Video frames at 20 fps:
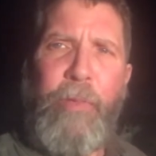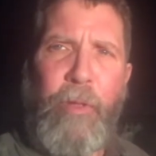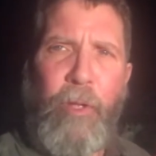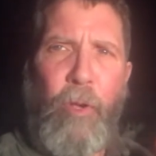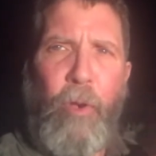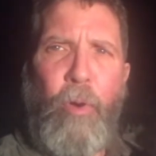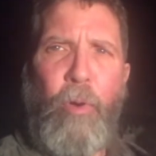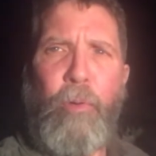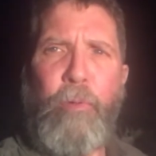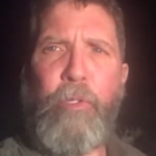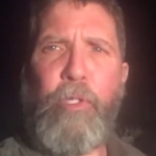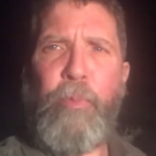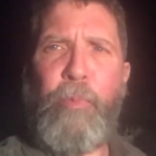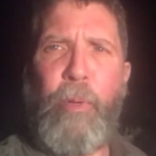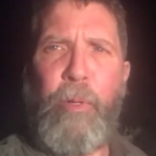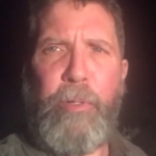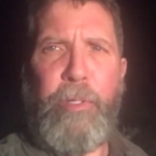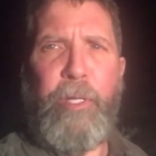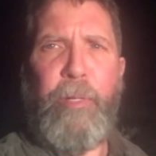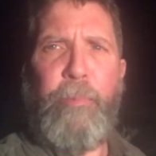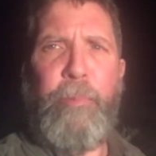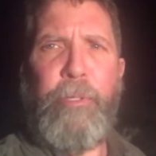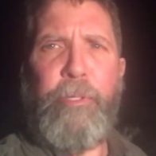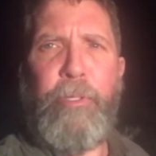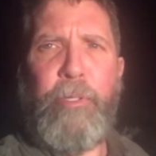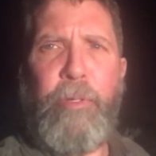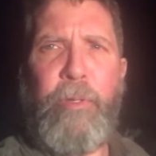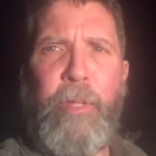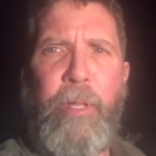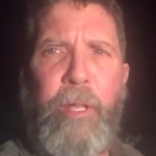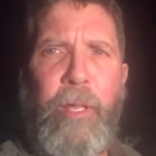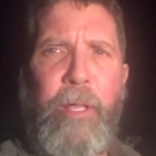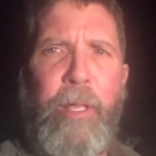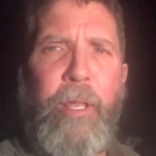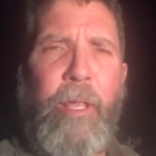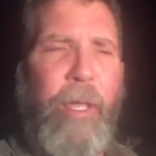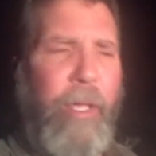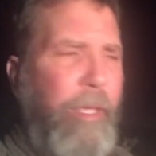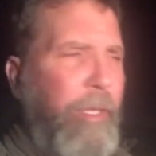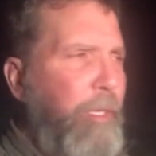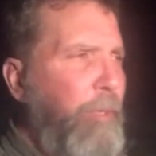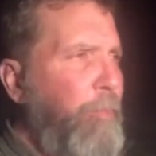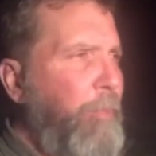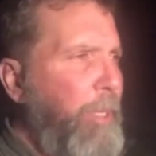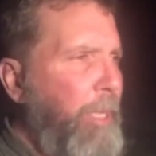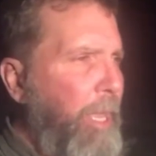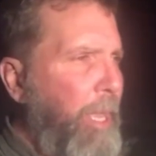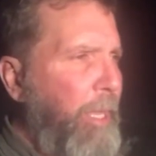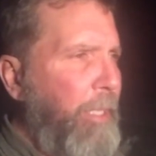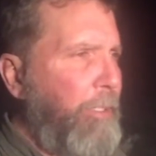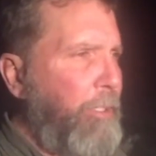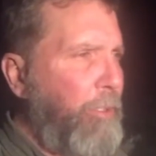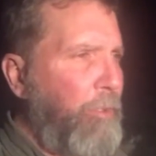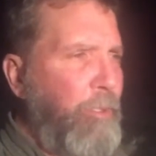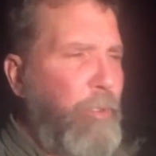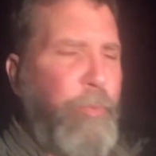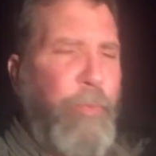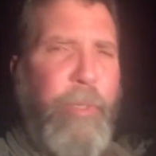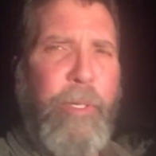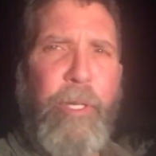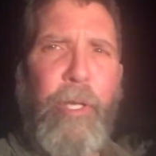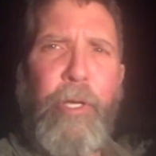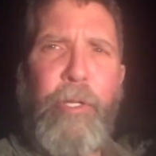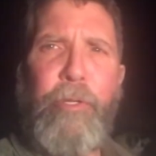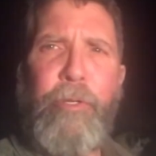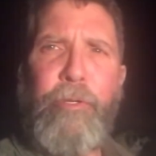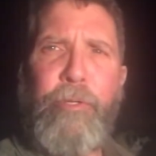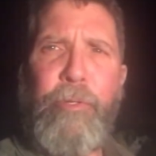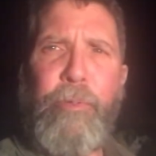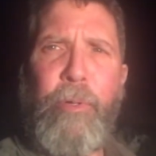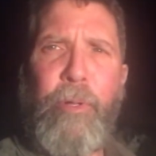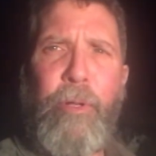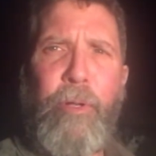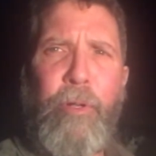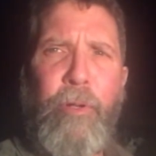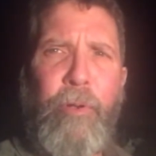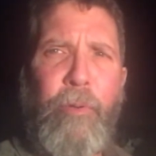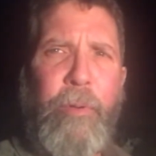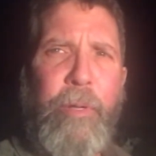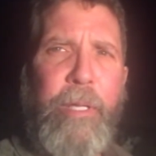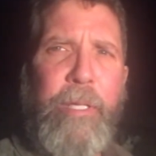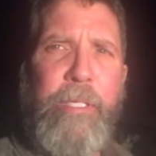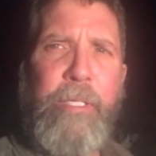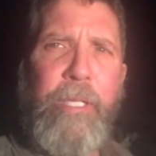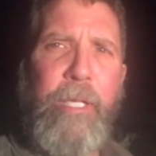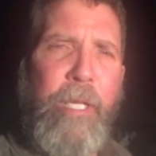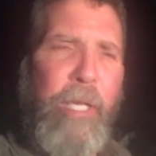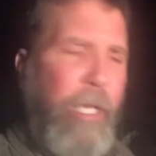the cold smoke temperature that I'd like it to be at. So it's been under 200 degrees.